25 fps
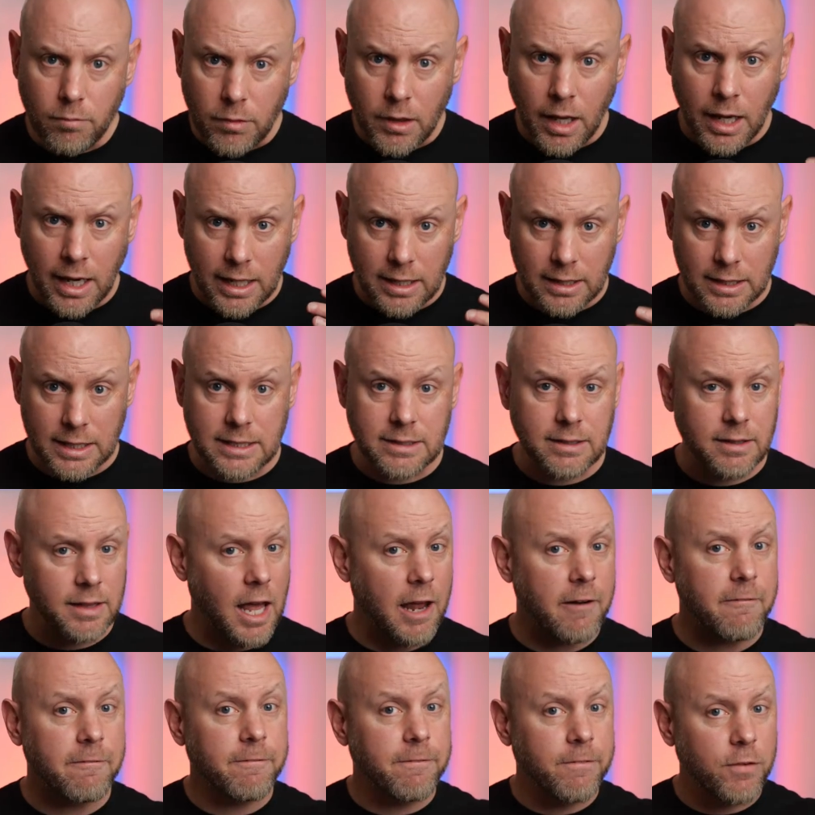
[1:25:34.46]
at least in
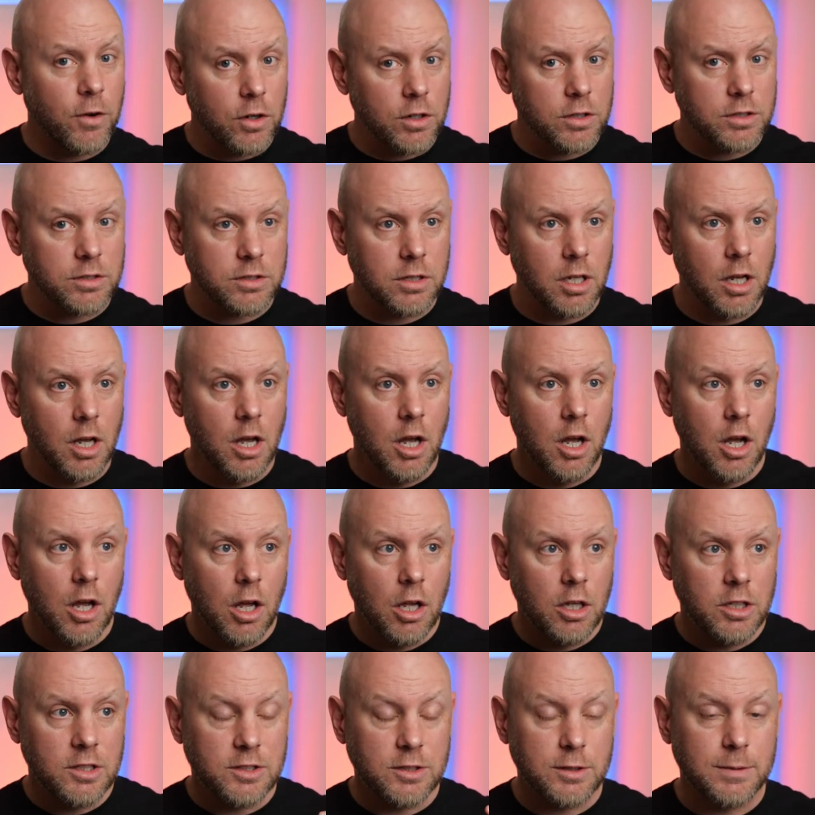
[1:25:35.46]
that first
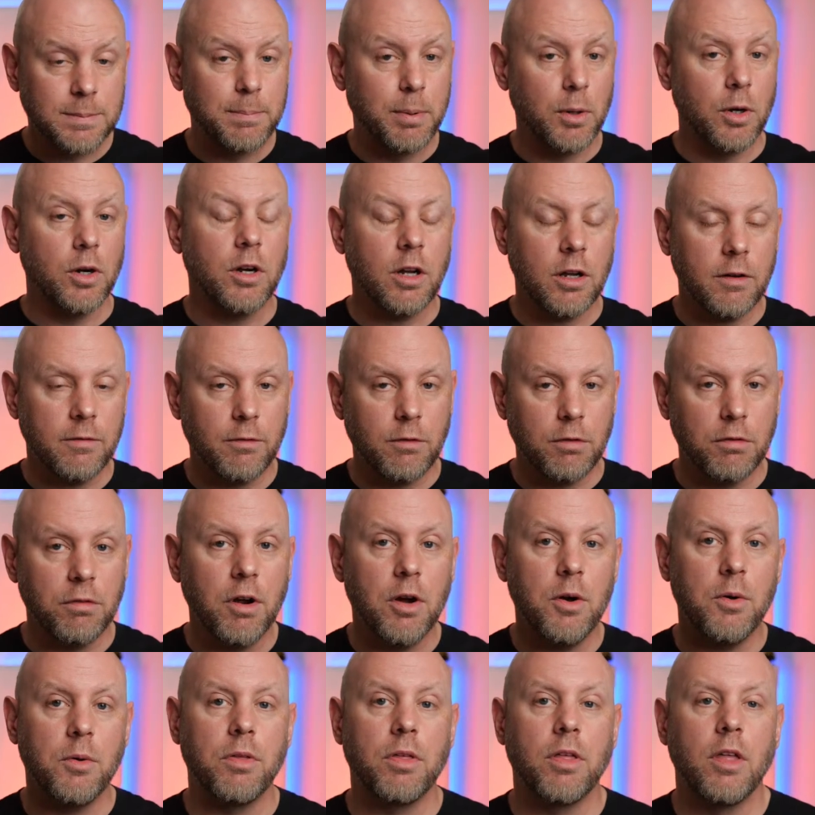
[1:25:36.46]
spurt of
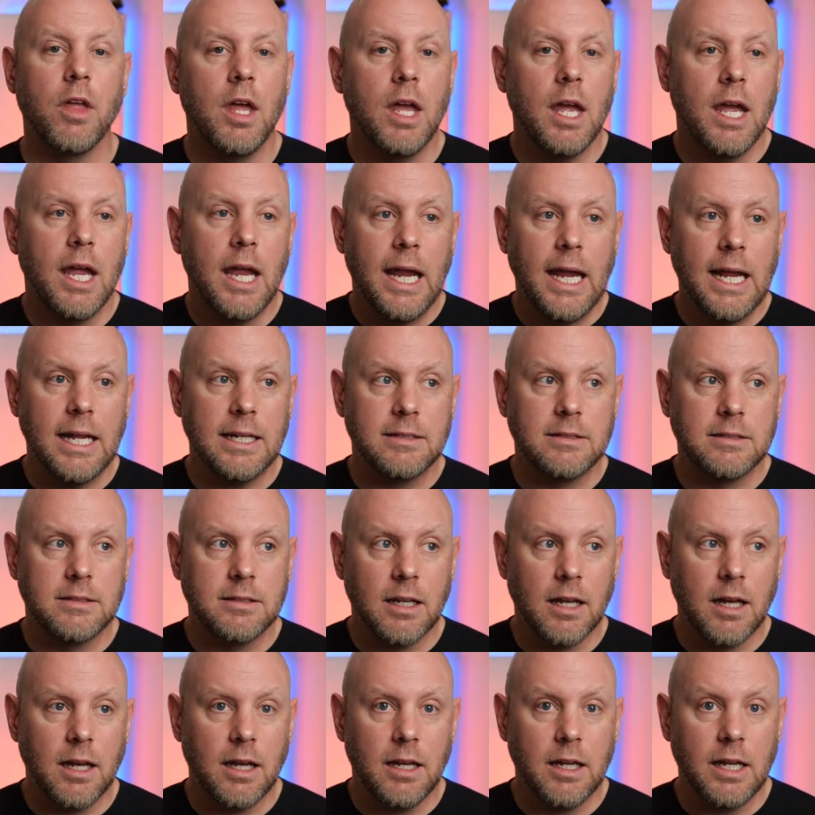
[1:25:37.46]
growth, it's
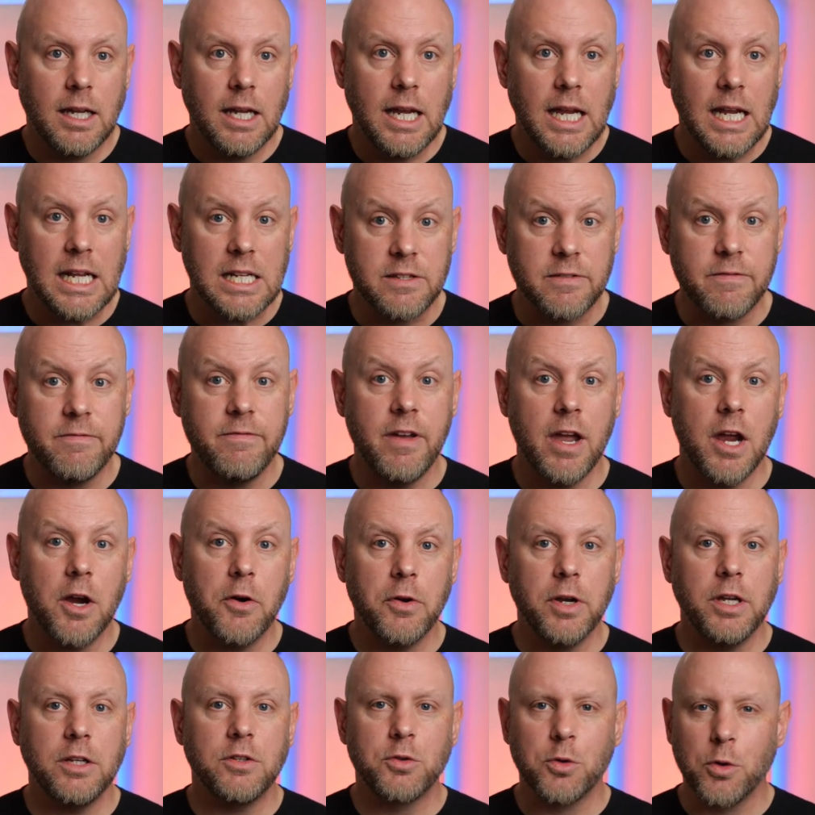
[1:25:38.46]

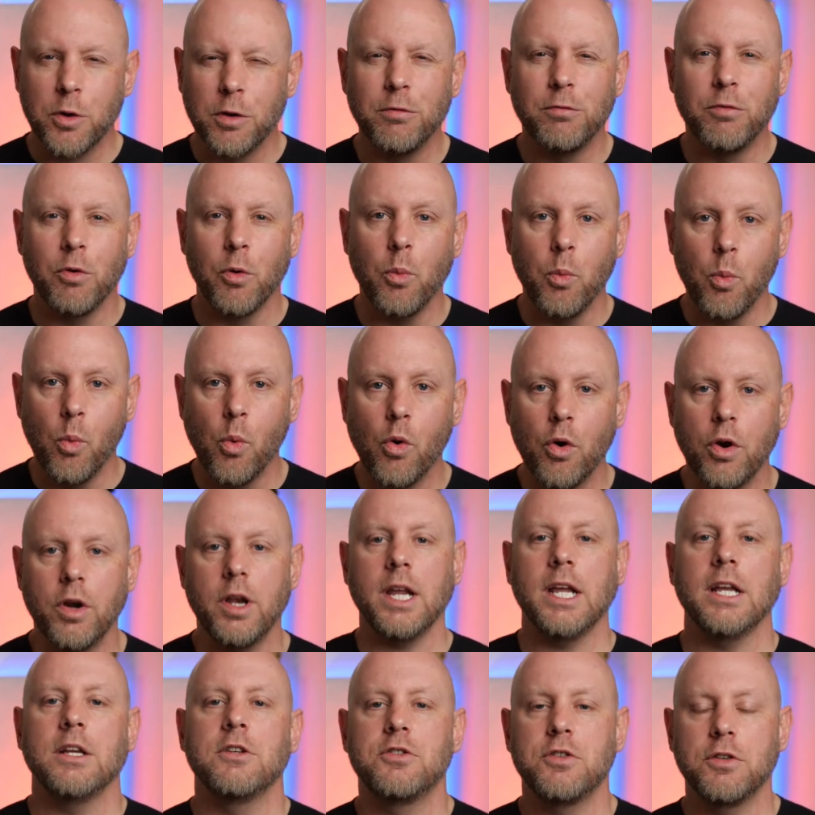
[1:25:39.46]
very sort of
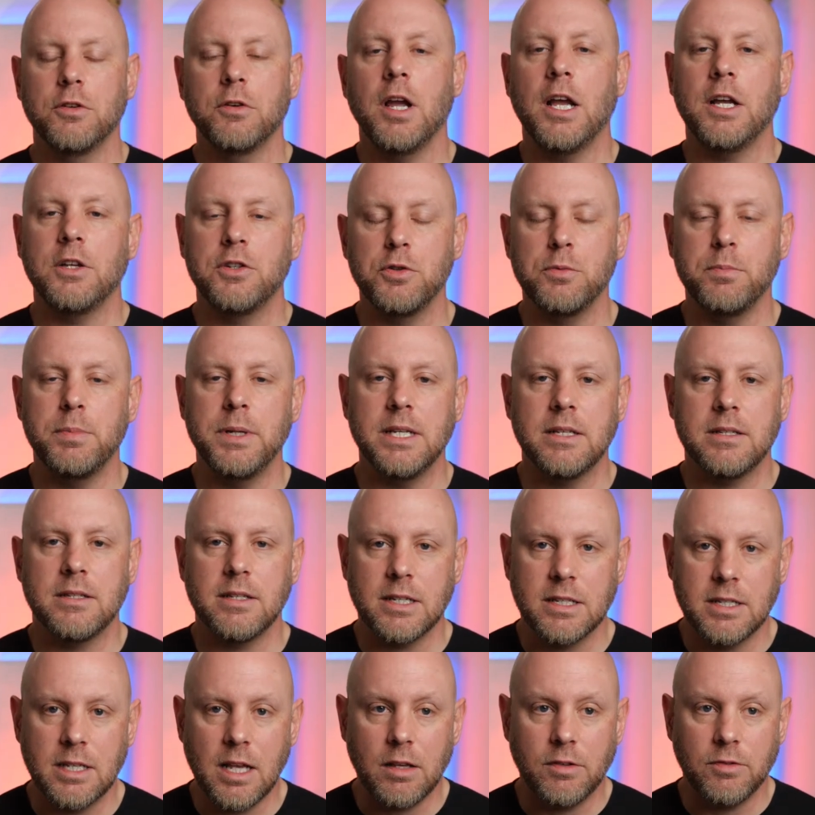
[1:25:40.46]
rewarding as you're being
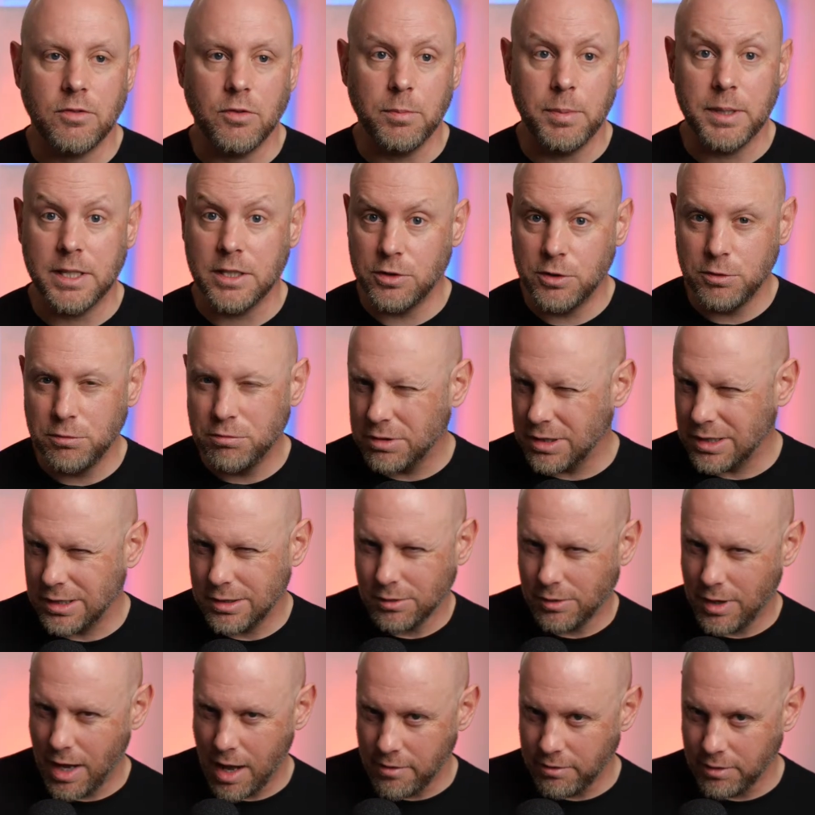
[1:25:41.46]
successful, because you really
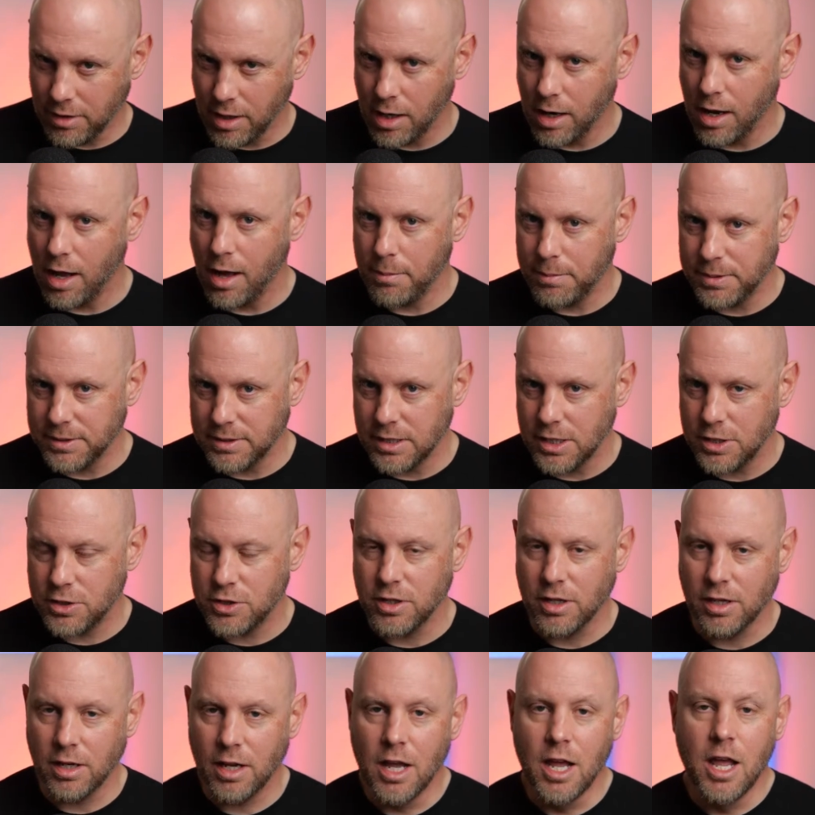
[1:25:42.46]
don't have a lot of
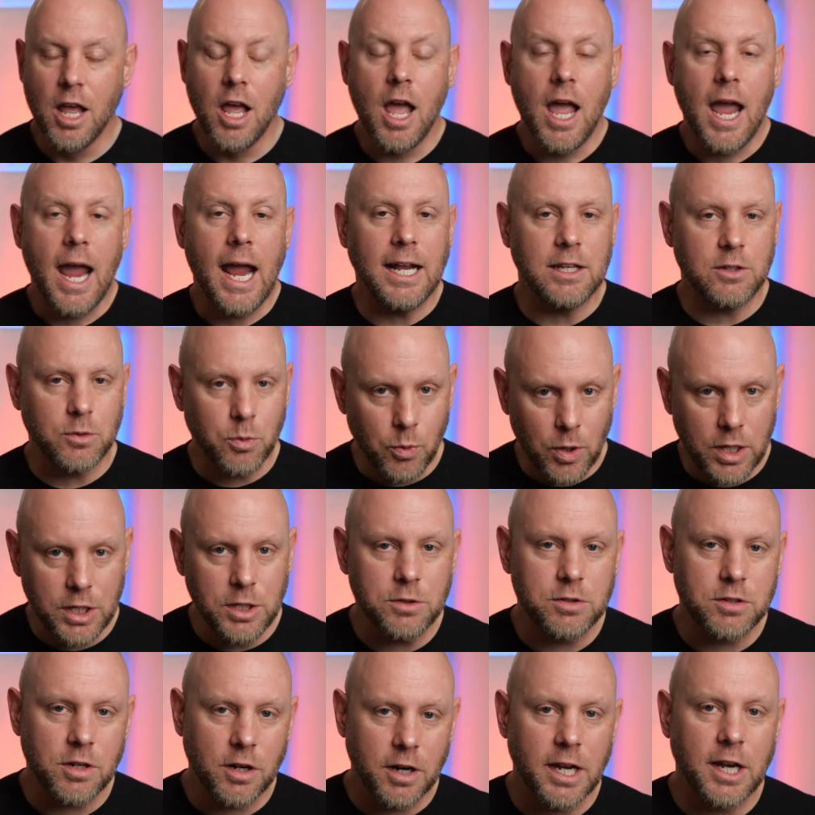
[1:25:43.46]
opposition. It's when you
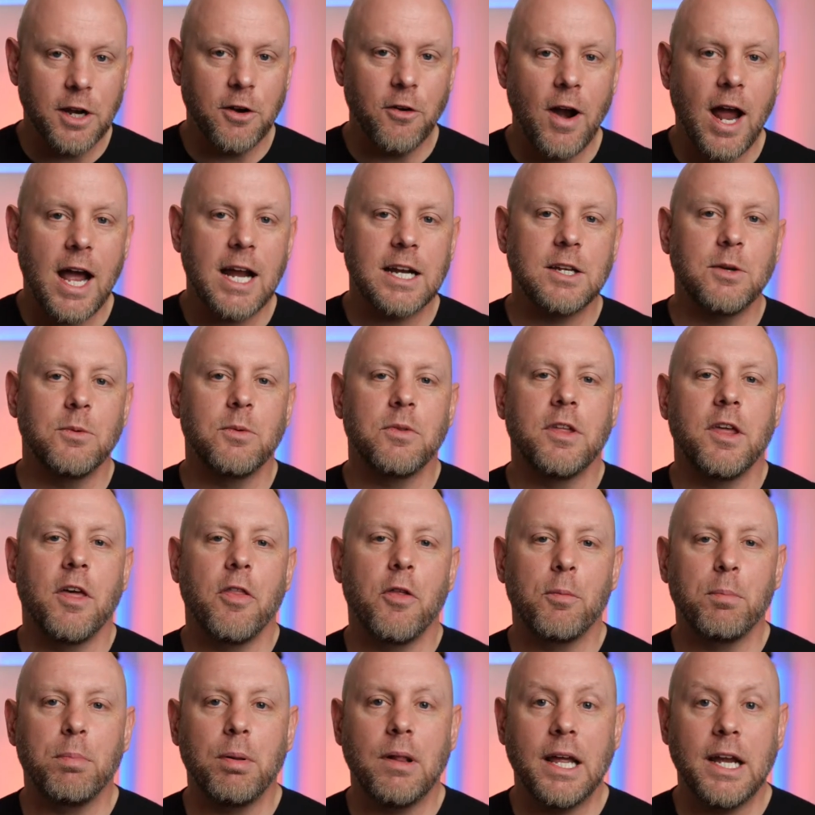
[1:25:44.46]
start interacting with the other
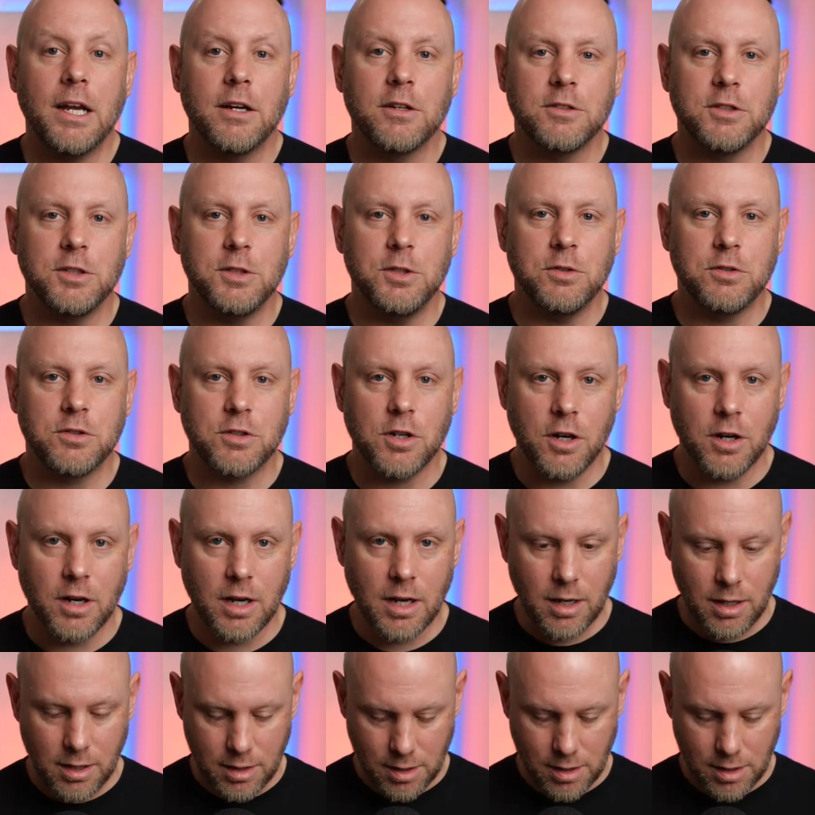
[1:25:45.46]
players and you start,